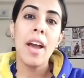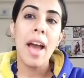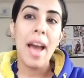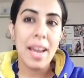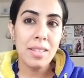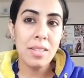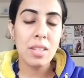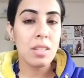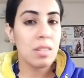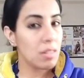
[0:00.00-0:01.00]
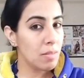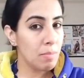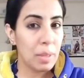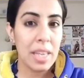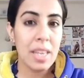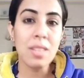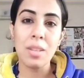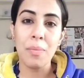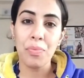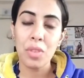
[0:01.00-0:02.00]
And
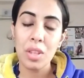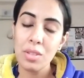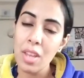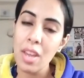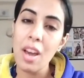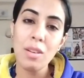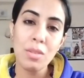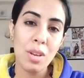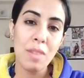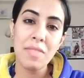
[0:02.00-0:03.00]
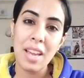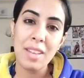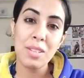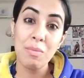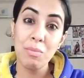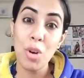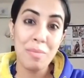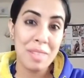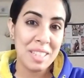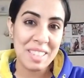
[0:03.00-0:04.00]
please stay out of that
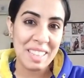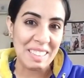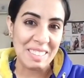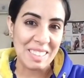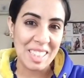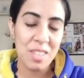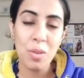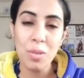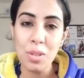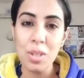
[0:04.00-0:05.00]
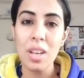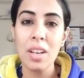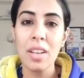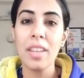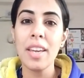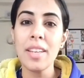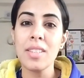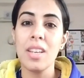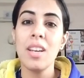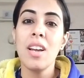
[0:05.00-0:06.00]
mommy's guilt. Don't
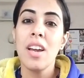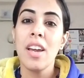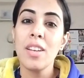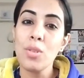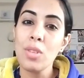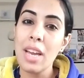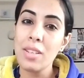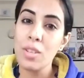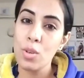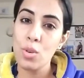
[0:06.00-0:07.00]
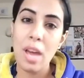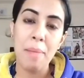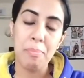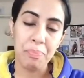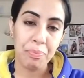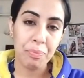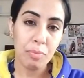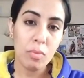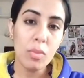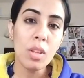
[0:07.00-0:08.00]
get into that trap.
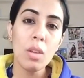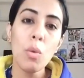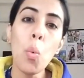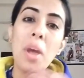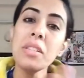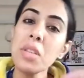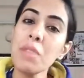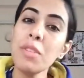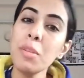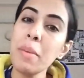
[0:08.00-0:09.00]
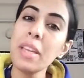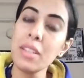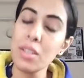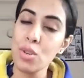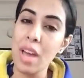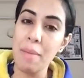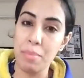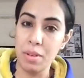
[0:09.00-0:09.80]
Once you will be in the trap,